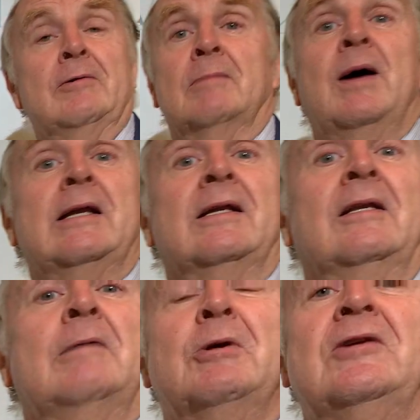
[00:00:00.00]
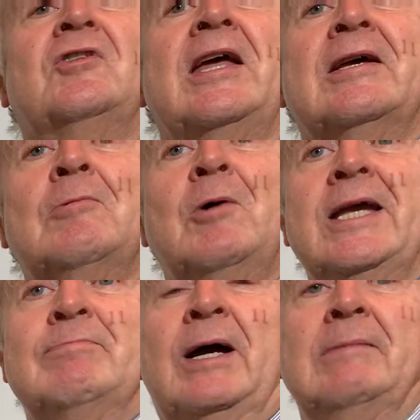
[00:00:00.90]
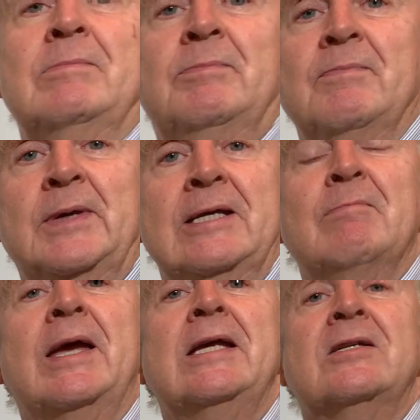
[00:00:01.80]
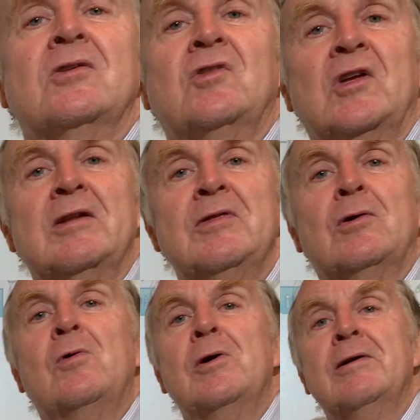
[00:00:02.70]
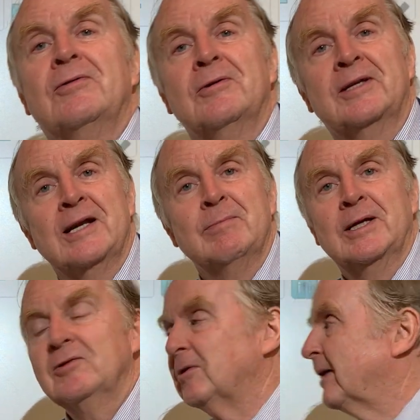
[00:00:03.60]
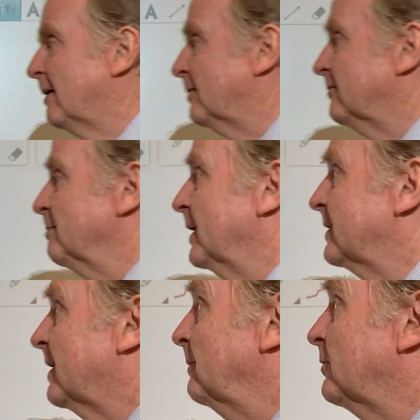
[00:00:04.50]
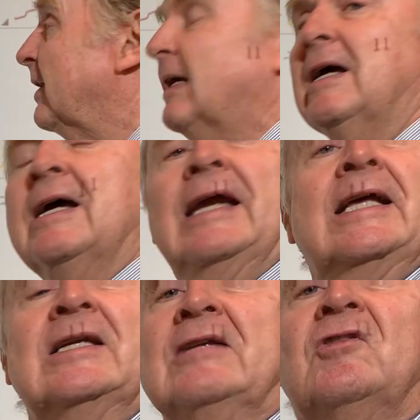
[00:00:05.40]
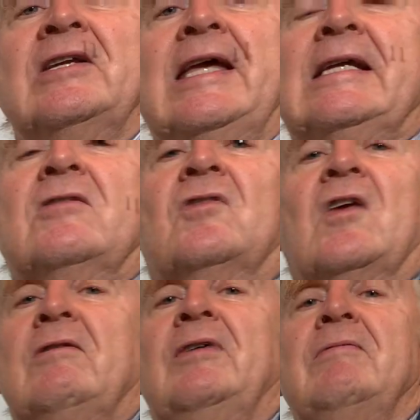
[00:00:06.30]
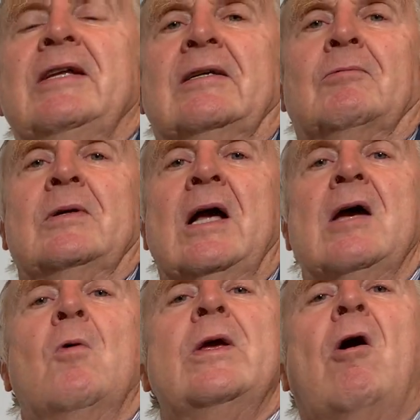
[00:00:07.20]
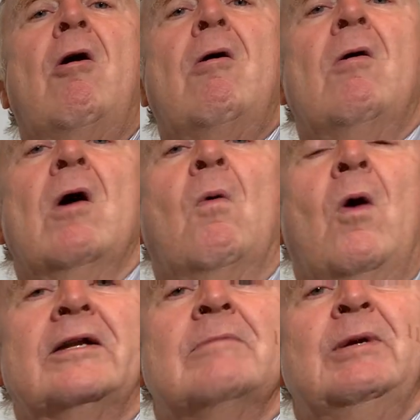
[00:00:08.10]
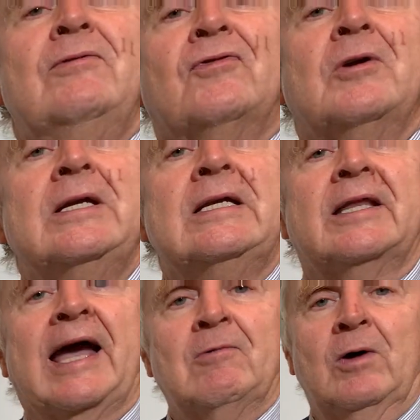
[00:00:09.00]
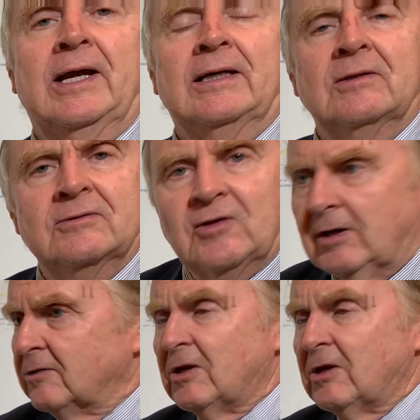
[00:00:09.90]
my liberty's taken away by being made to sit in the corner for 10 minutes or however many times. It's innate, it's self-evident. We all want to be free that way. As long as